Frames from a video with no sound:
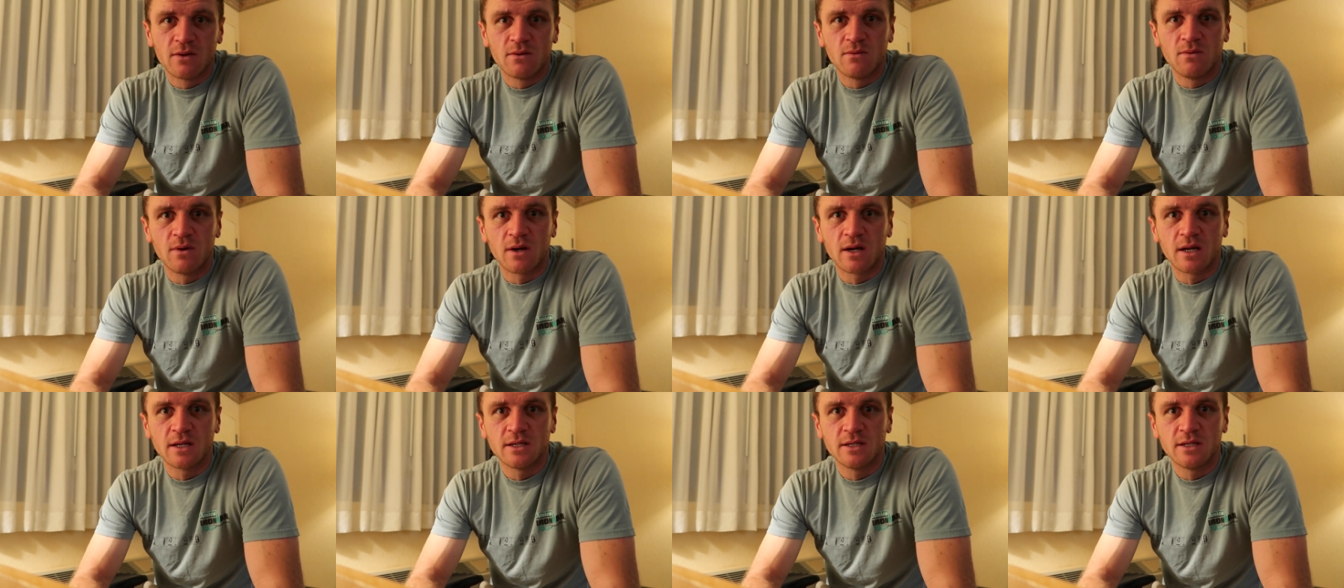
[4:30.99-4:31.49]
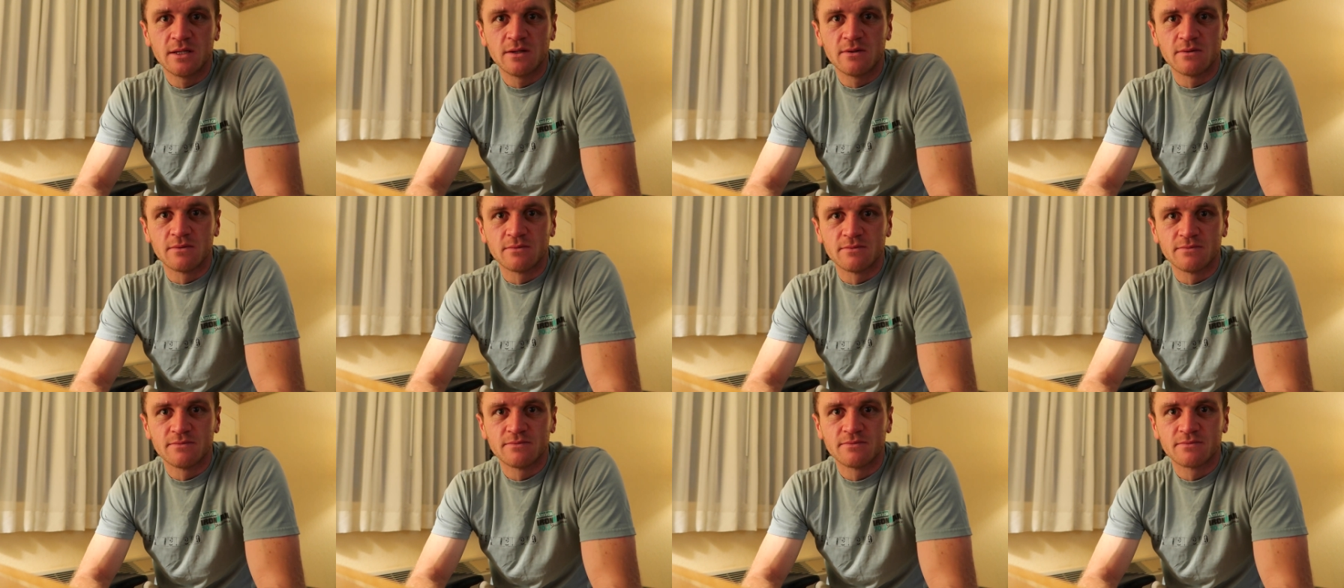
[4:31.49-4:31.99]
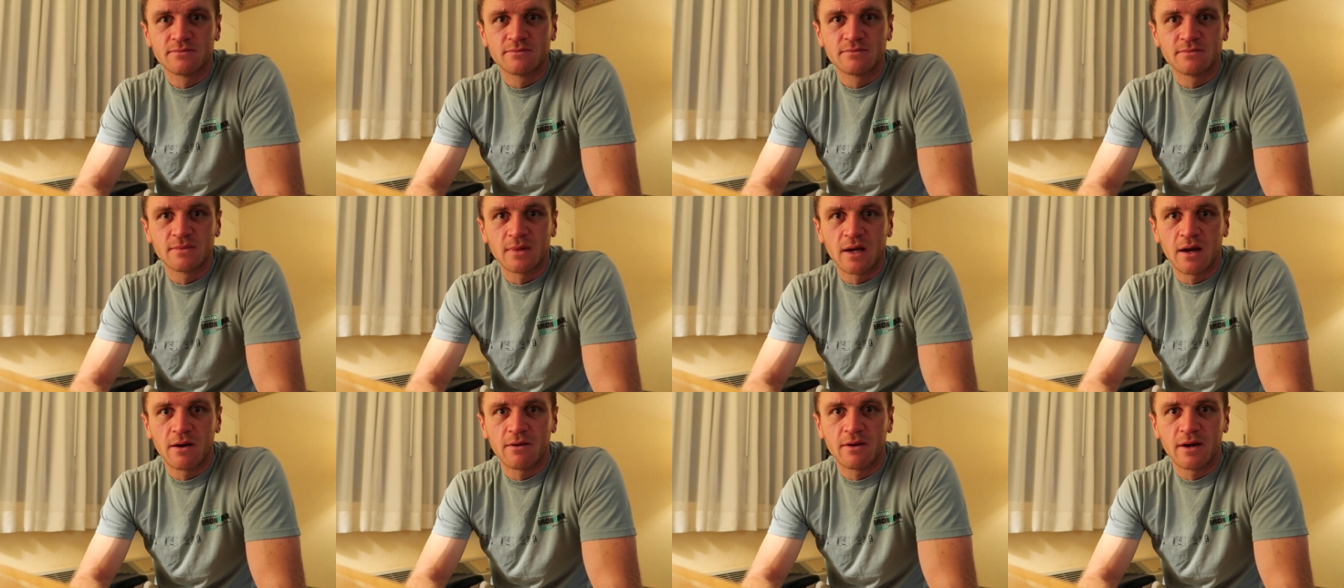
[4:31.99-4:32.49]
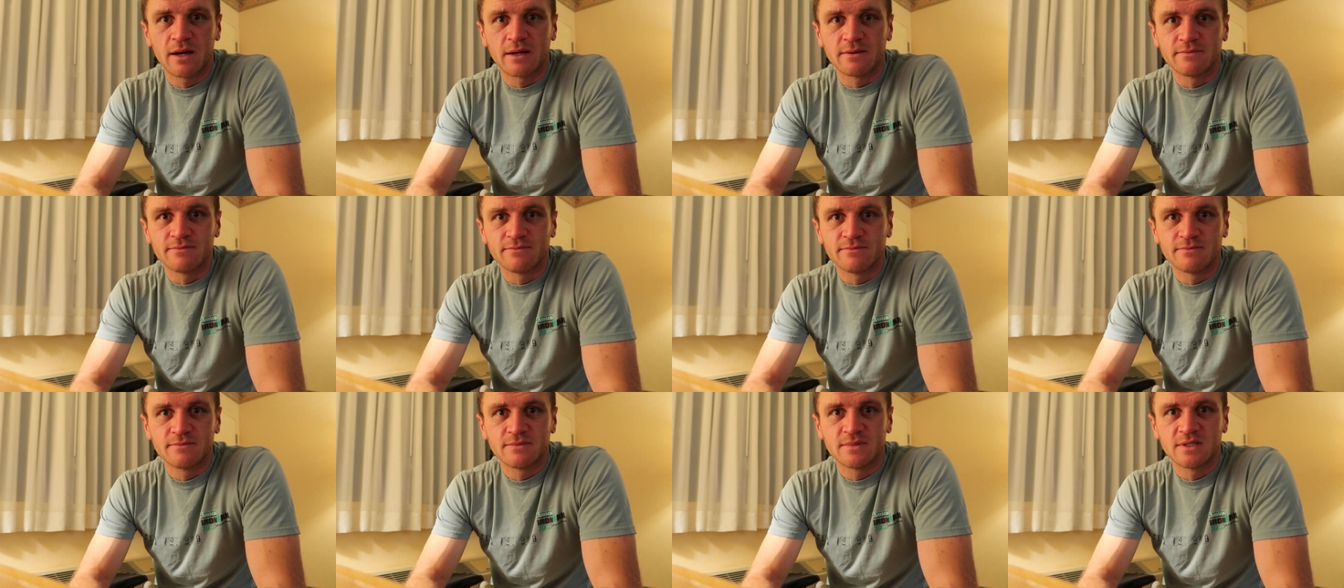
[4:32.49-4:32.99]
what can you do? All right,
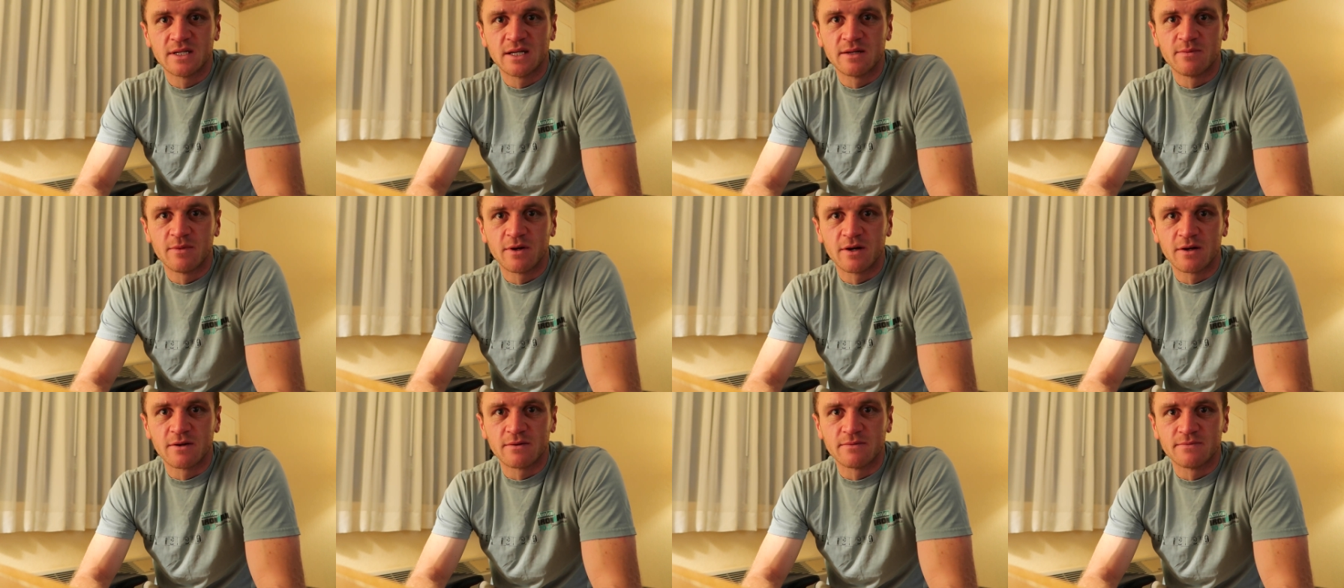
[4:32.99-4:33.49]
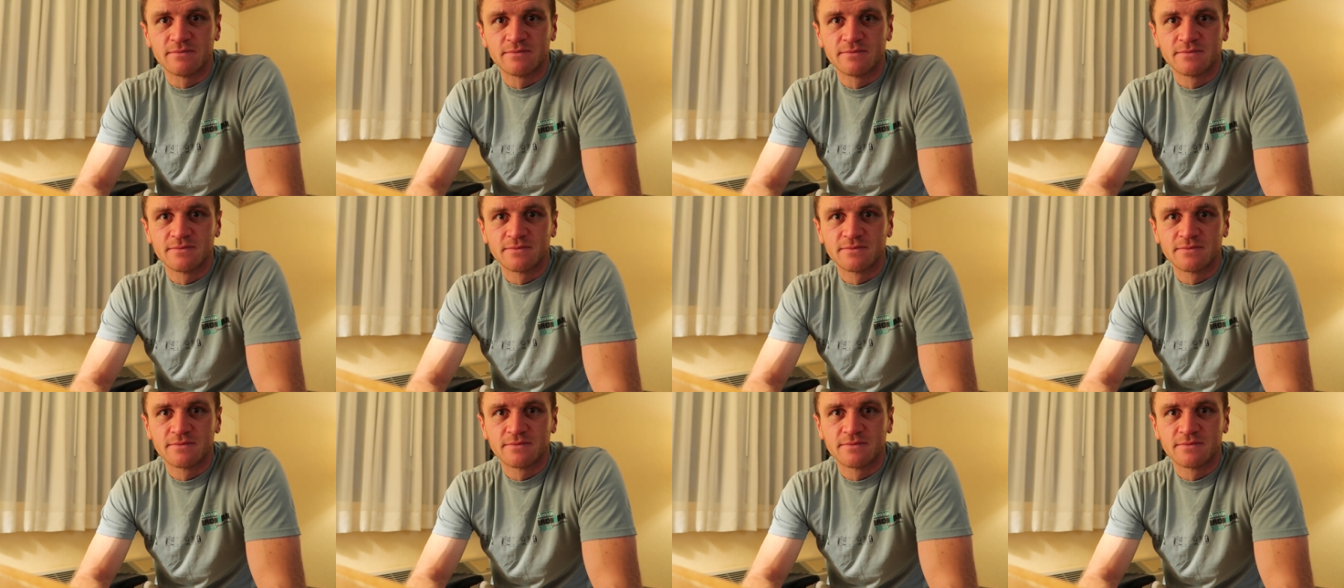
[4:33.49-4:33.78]
see you tomorrow.